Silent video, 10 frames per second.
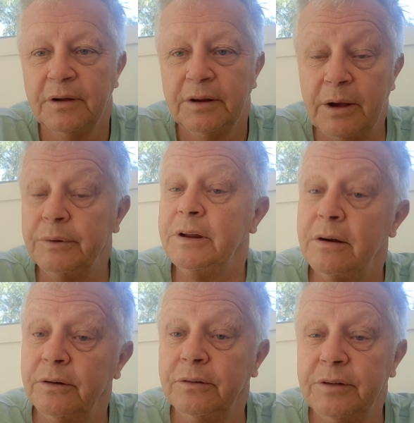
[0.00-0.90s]
Now, we
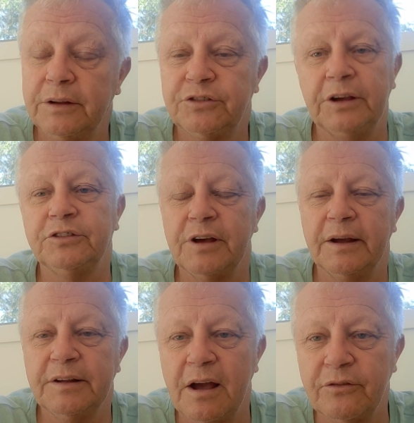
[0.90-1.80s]
know that
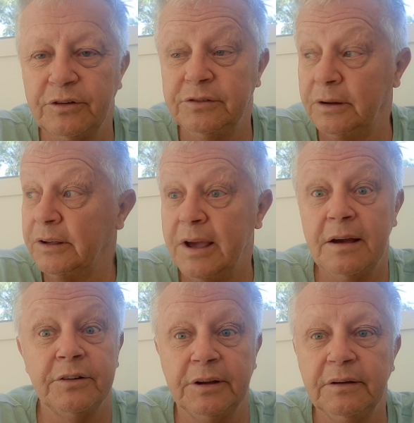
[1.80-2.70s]
68 countries and
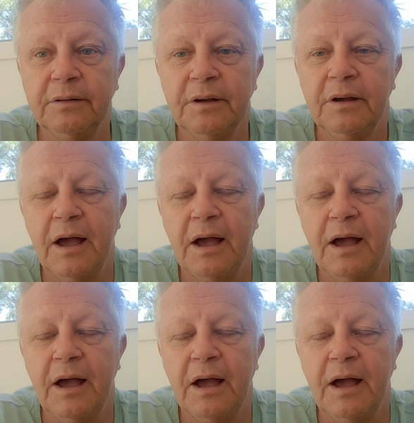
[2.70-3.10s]
counting